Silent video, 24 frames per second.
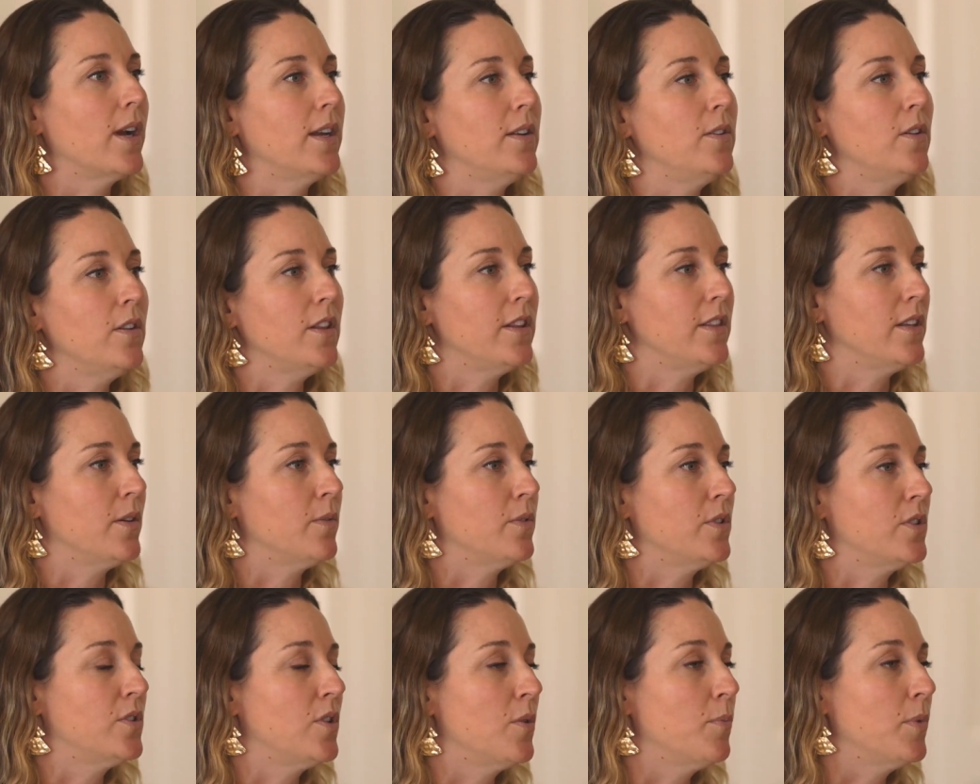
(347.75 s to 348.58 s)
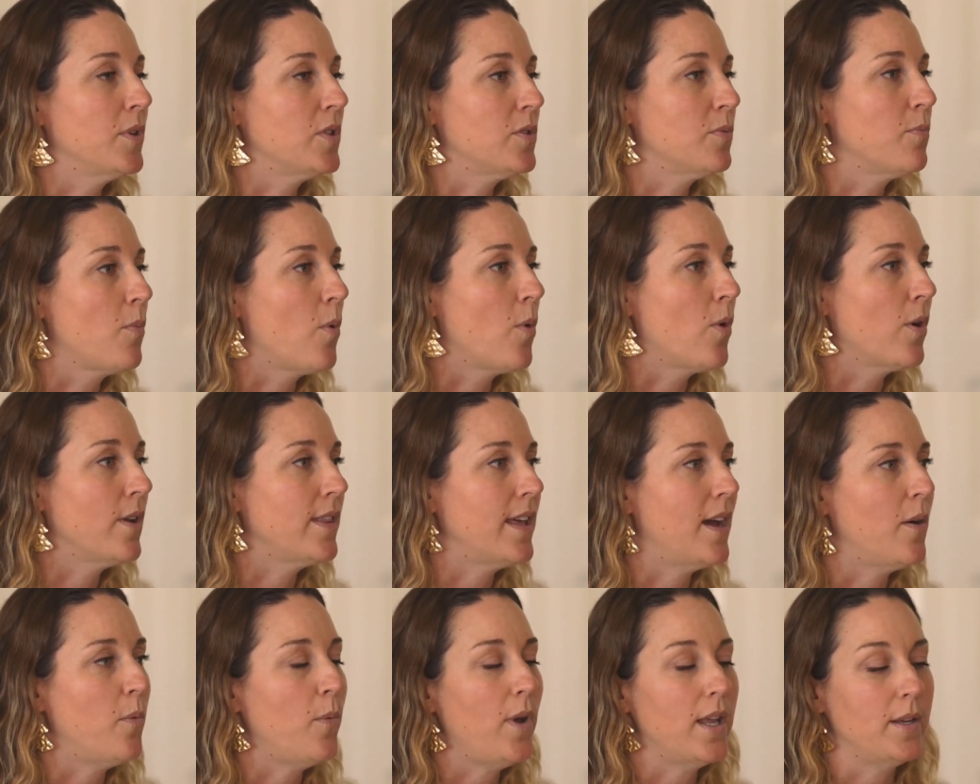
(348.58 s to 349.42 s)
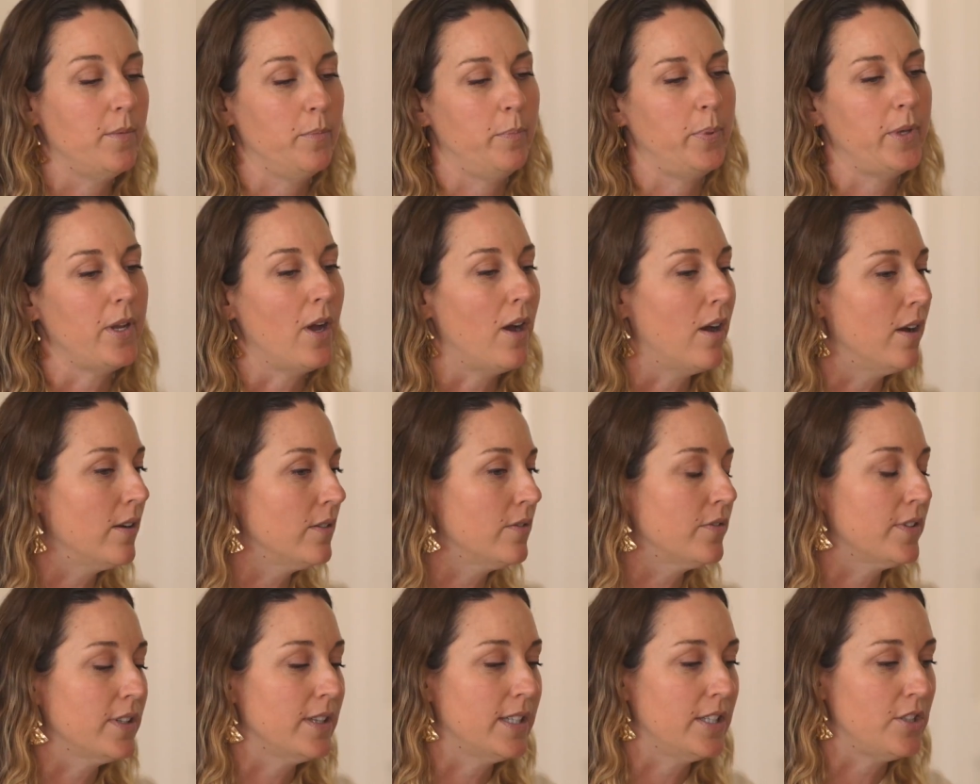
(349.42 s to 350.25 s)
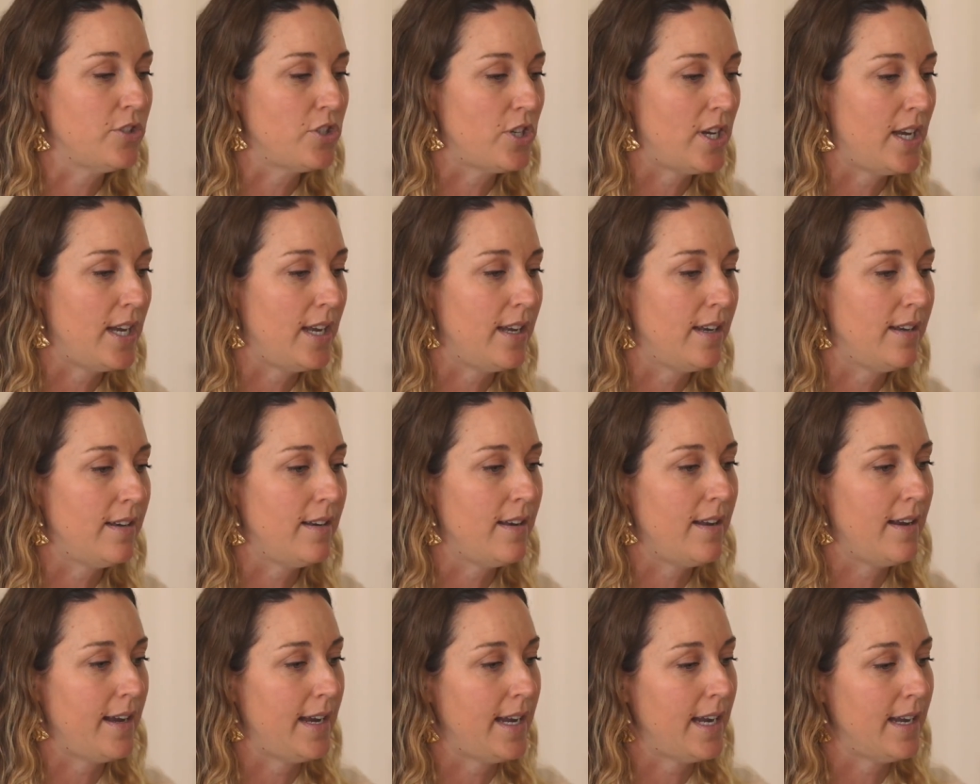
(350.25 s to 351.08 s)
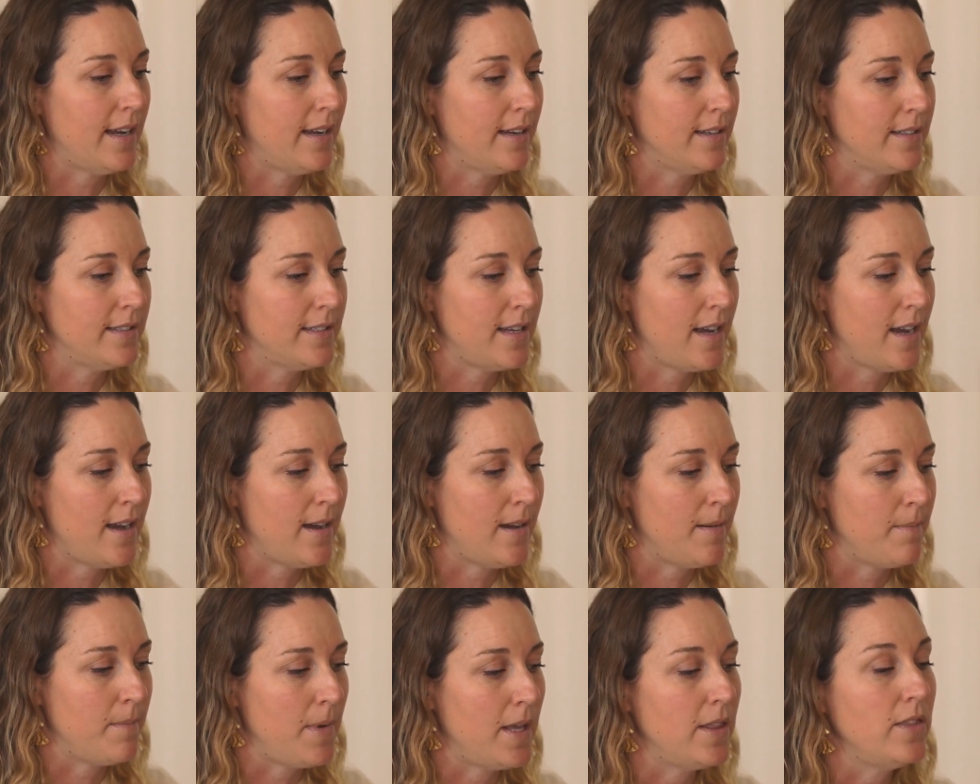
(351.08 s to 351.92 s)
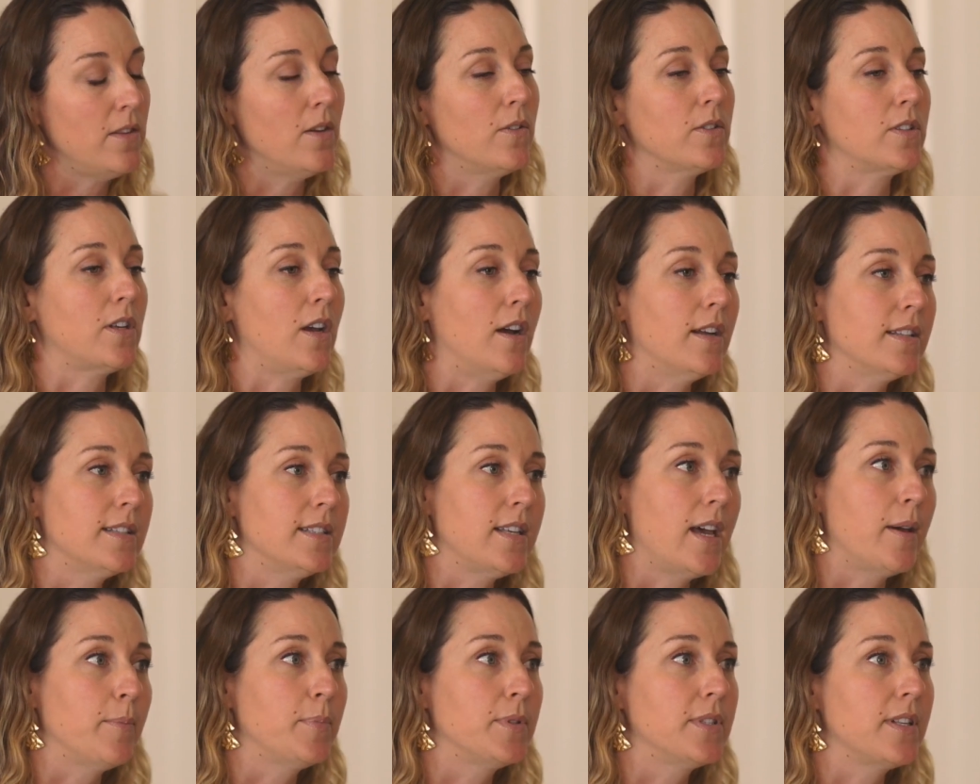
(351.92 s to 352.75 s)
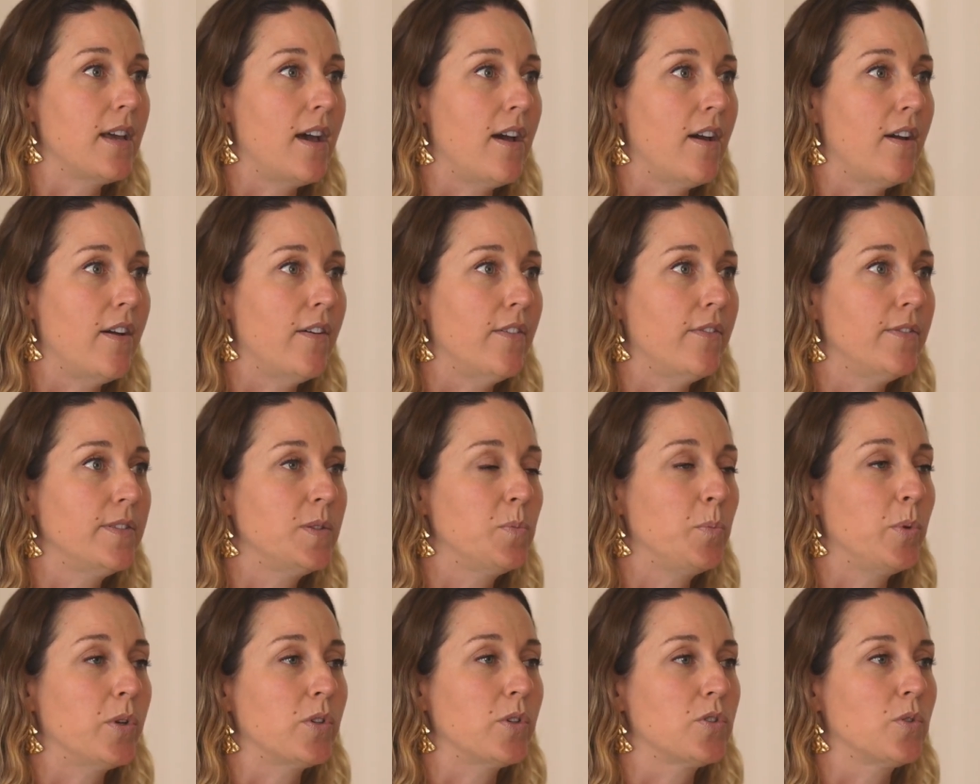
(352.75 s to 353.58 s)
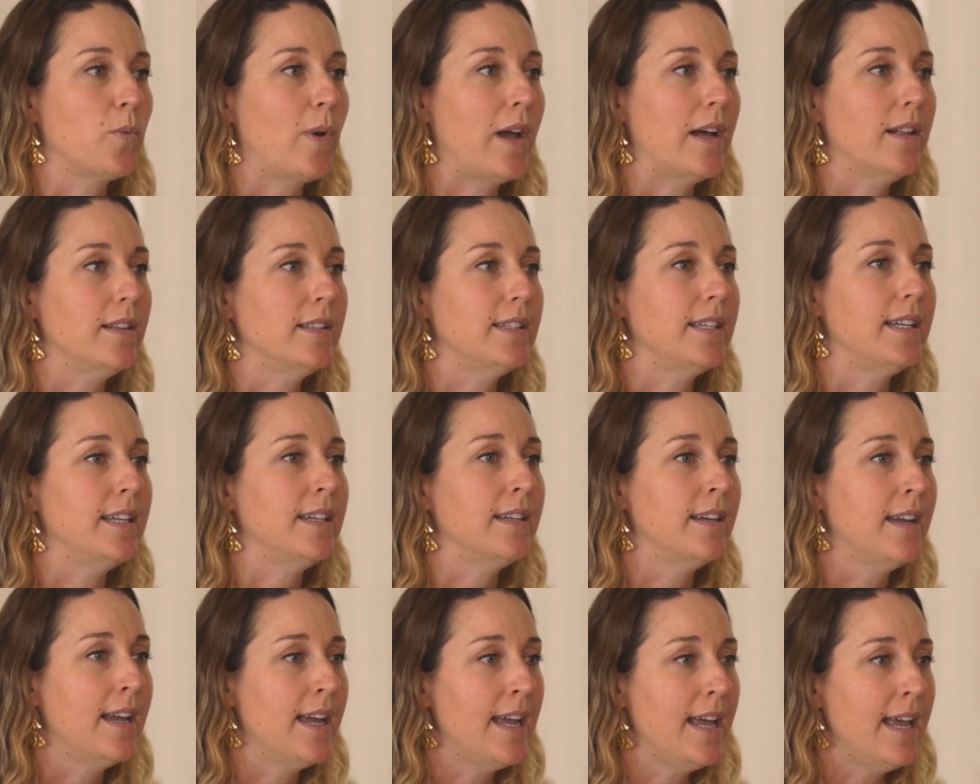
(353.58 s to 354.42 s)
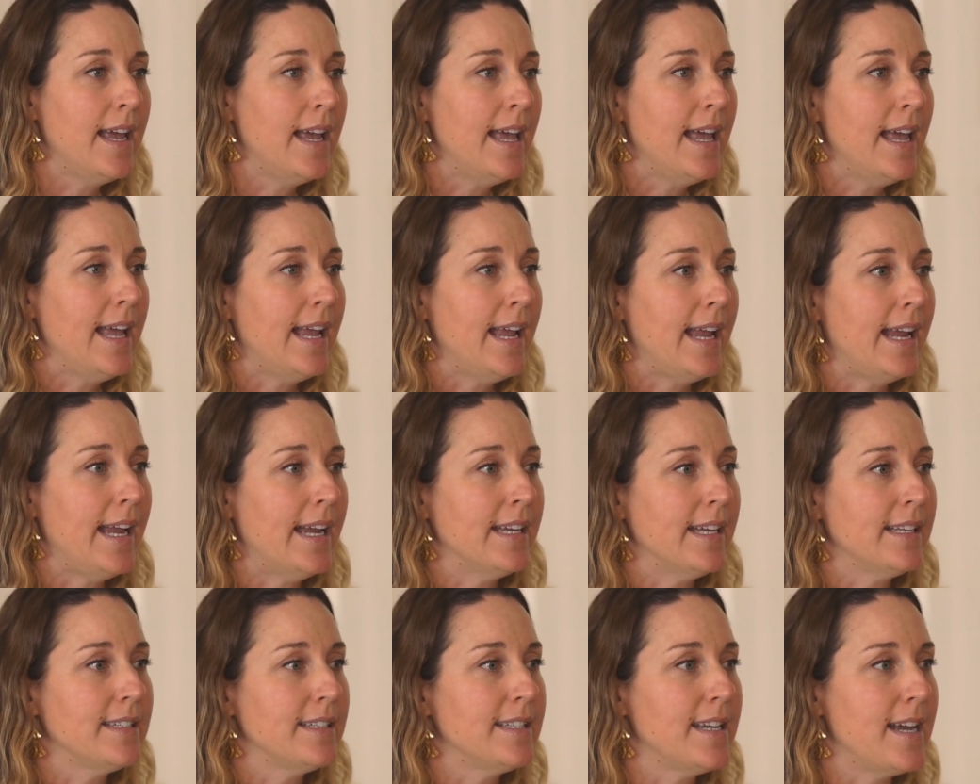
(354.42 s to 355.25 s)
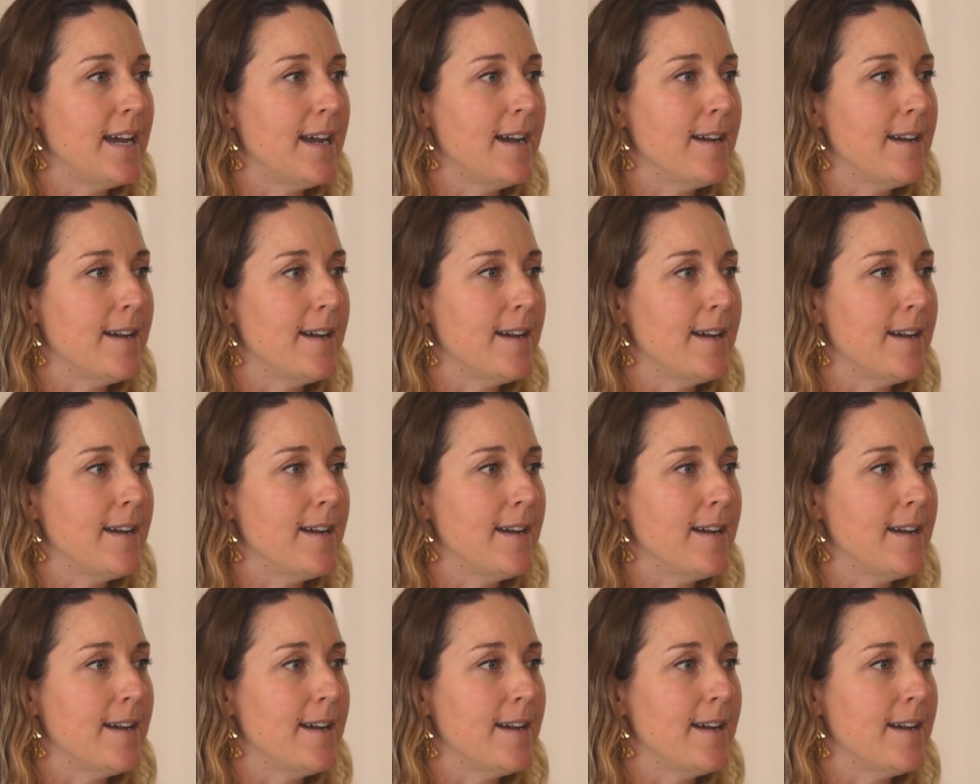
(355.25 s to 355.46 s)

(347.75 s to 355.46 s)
I knew that there was so much more that went beyond religion and those concepts of spirituality, and